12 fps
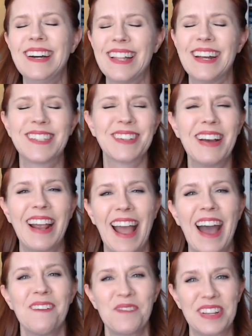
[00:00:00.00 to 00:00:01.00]
That's what
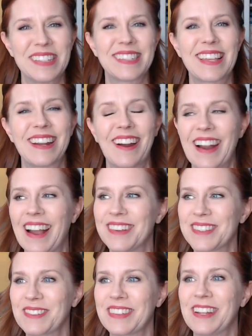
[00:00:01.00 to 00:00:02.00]
happens at our
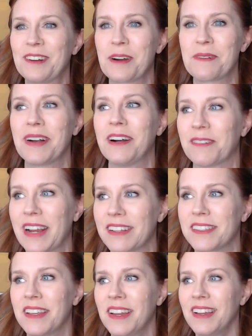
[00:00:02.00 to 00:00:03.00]
house when the doorbell rings.